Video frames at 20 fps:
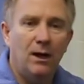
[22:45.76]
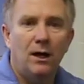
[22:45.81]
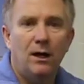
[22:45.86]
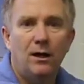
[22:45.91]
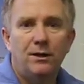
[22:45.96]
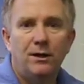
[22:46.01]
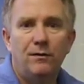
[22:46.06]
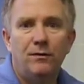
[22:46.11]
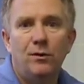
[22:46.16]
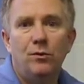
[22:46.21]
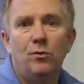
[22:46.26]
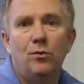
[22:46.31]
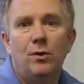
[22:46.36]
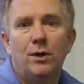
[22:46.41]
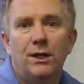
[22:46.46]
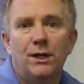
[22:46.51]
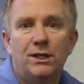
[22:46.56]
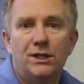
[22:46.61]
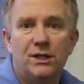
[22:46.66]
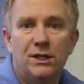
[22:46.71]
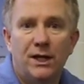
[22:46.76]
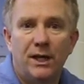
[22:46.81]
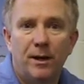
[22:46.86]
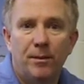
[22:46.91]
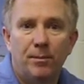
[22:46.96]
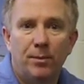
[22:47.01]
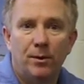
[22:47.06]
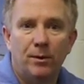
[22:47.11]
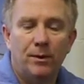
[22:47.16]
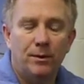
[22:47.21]
I'll give you one
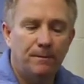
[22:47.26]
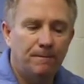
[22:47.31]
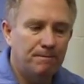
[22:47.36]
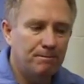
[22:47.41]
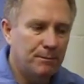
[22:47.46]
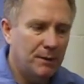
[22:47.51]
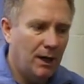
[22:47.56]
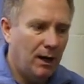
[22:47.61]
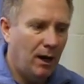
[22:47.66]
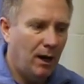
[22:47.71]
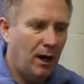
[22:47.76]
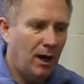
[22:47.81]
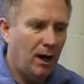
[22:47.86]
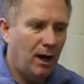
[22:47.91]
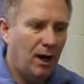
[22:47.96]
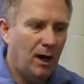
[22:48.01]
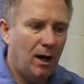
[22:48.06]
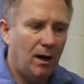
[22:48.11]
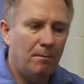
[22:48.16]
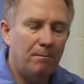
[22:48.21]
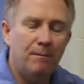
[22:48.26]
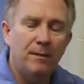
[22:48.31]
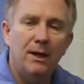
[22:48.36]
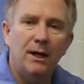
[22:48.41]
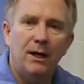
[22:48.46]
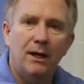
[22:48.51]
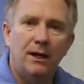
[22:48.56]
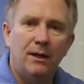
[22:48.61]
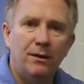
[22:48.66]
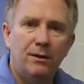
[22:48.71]
example. Um,
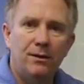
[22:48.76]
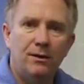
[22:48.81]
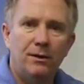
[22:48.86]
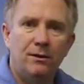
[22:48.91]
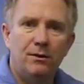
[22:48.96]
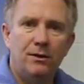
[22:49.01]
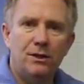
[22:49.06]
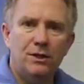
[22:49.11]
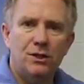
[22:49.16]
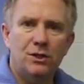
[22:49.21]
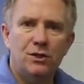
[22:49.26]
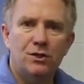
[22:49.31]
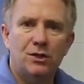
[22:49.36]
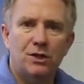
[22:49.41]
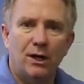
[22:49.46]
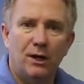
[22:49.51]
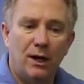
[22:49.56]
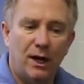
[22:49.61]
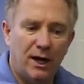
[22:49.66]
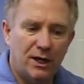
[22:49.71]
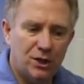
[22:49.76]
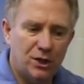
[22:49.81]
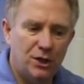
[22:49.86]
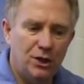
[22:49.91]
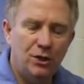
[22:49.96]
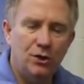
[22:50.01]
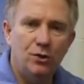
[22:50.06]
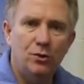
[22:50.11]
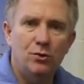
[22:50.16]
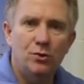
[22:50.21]
and this is uh,
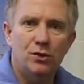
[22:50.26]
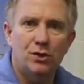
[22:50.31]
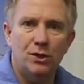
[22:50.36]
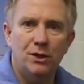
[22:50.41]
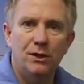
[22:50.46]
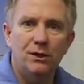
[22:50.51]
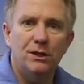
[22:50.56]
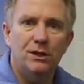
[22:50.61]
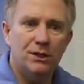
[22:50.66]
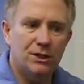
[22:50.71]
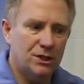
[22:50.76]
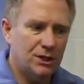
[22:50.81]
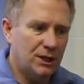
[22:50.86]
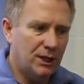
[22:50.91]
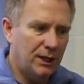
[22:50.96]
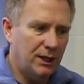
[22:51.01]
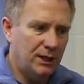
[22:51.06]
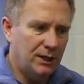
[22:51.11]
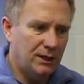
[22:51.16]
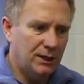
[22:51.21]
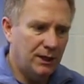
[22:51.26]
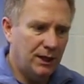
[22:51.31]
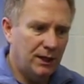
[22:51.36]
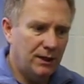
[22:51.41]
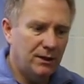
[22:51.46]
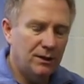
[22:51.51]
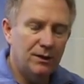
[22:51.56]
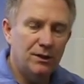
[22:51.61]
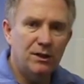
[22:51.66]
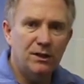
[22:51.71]
actually used in this site,
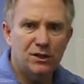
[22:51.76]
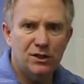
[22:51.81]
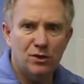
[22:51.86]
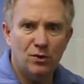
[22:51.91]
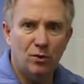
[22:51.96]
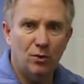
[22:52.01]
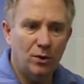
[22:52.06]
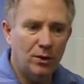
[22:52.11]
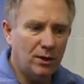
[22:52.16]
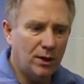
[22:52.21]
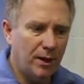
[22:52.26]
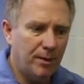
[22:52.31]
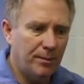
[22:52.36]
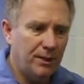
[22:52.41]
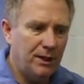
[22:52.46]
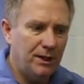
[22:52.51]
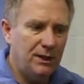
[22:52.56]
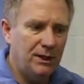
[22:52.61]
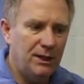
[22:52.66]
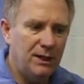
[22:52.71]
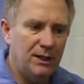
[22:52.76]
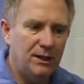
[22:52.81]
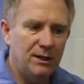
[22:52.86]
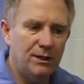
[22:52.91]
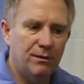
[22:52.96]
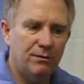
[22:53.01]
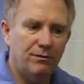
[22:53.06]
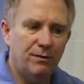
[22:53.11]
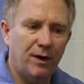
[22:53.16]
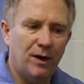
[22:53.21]
and this oil company
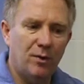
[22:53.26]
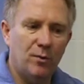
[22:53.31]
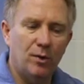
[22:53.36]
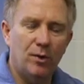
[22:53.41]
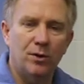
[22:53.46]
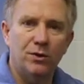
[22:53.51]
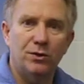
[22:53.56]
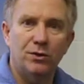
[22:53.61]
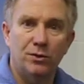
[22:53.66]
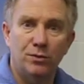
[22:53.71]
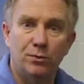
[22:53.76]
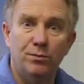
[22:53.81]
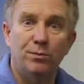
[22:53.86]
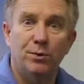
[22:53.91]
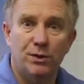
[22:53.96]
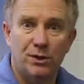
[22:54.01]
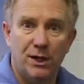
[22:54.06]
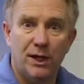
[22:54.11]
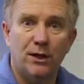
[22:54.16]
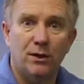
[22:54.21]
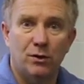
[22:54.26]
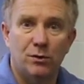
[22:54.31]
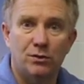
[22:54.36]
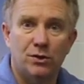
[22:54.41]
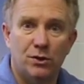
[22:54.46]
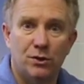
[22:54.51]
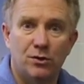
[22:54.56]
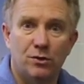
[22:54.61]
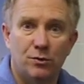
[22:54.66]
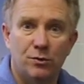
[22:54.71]
needed a firewall to protect
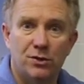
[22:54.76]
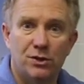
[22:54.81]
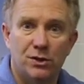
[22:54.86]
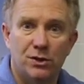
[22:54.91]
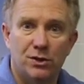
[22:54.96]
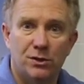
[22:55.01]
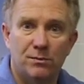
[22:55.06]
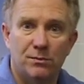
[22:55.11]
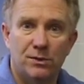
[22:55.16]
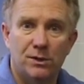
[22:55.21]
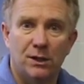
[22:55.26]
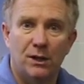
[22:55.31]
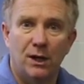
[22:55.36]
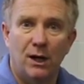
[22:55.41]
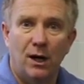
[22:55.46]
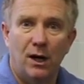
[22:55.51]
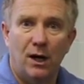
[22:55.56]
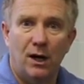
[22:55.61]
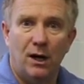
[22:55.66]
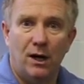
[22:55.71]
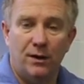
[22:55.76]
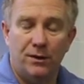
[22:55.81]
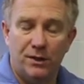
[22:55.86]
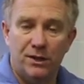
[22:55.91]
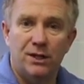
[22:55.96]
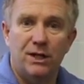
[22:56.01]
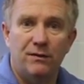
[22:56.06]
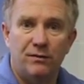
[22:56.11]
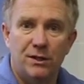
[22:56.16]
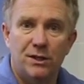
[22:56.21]
those control systems, uh, the
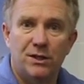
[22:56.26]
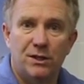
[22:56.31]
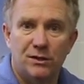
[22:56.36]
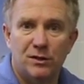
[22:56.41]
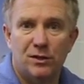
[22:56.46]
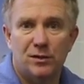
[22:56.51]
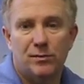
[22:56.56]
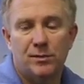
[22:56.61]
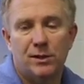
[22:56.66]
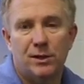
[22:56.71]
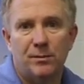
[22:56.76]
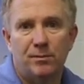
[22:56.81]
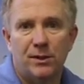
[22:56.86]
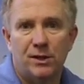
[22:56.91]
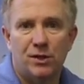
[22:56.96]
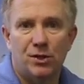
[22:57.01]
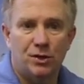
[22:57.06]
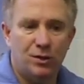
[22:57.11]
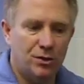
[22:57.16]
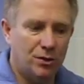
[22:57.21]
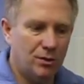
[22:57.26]
safety systems I mentioned